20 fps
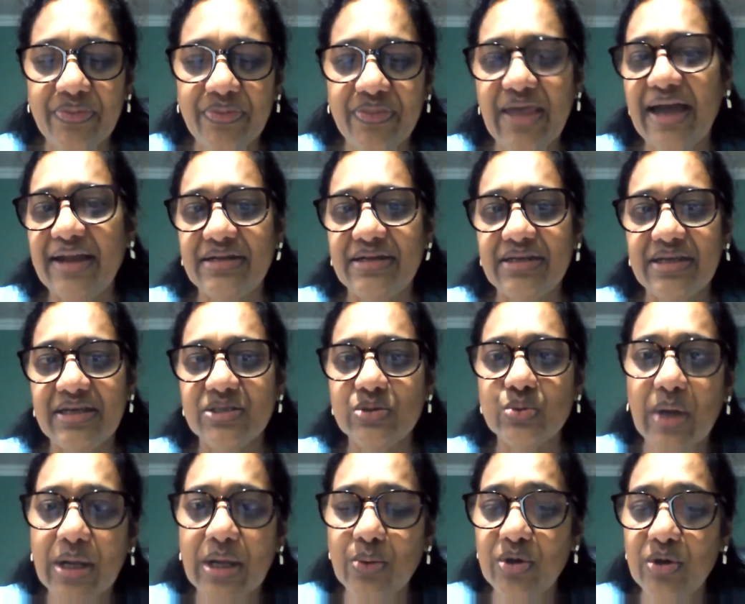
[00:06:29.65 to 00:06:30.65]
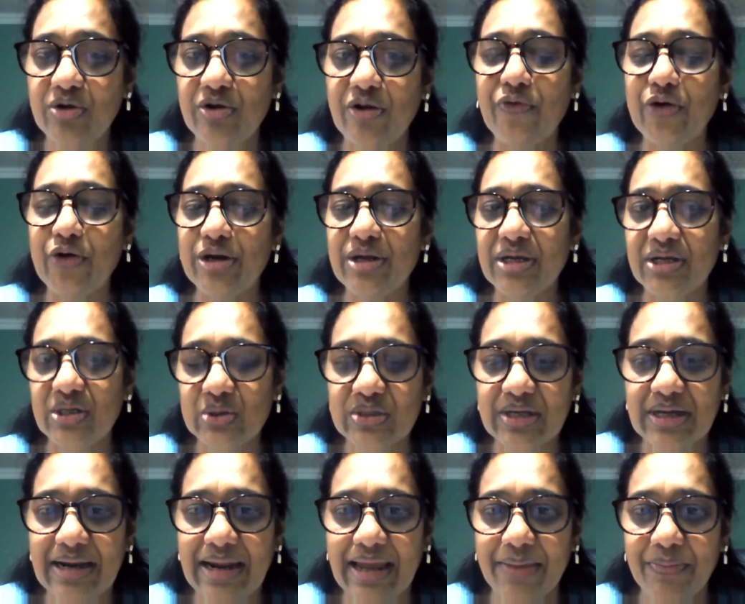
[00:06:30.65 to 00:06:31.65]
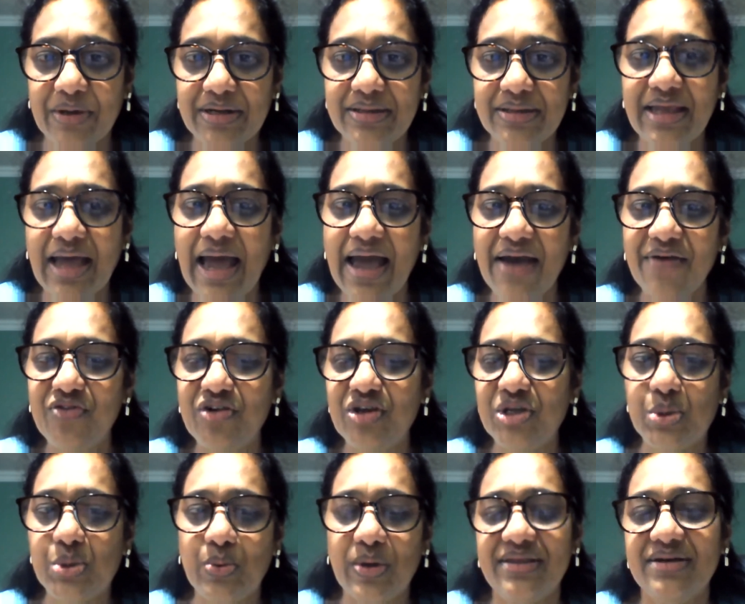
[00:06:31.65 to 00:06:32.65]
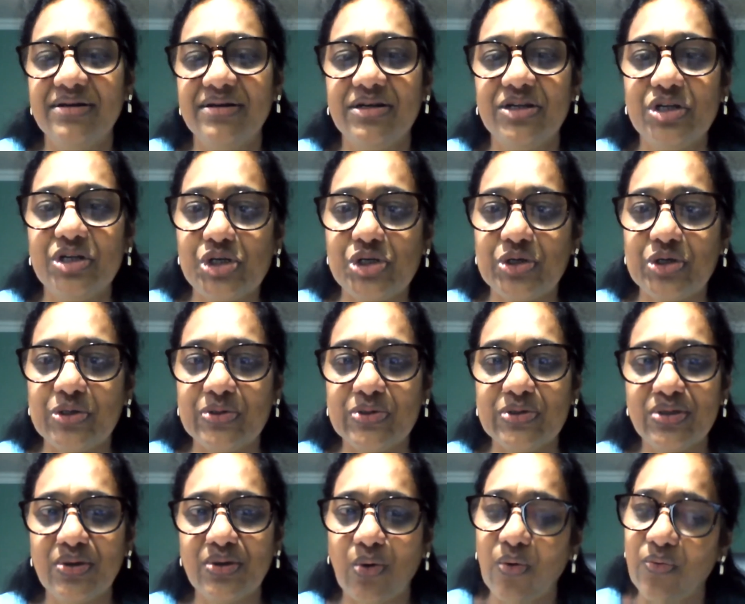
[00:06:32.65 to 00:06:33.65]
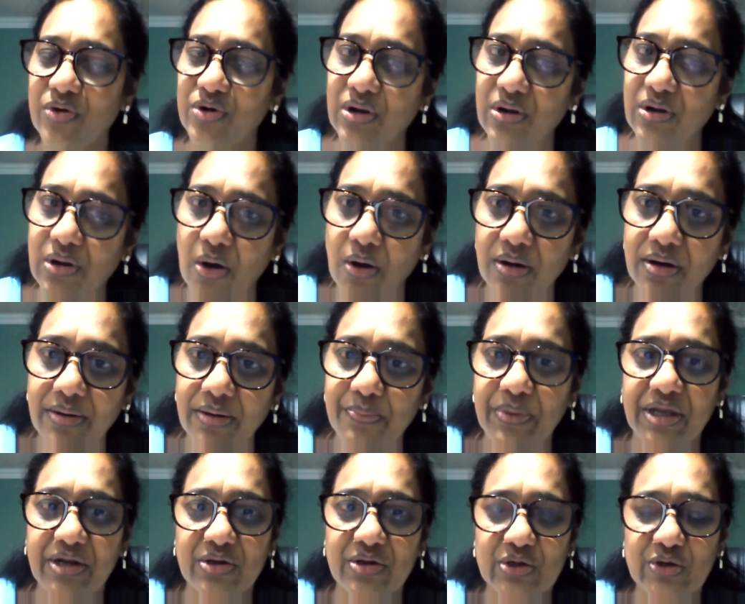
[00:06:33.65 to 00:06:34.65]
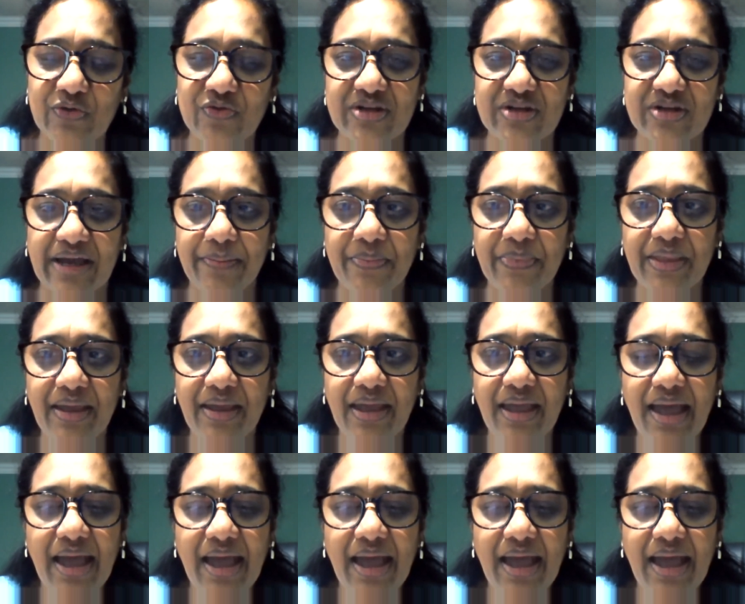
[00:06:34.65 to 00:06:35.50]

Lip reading: That is when we're referring to the climate, the average weather conditions over a longer period of time.